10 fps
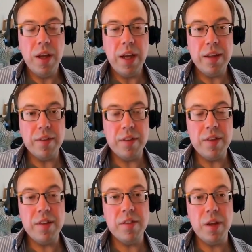into the
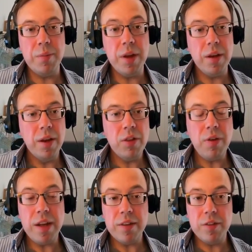system that
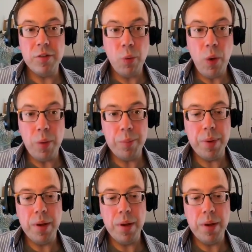threaten to swamp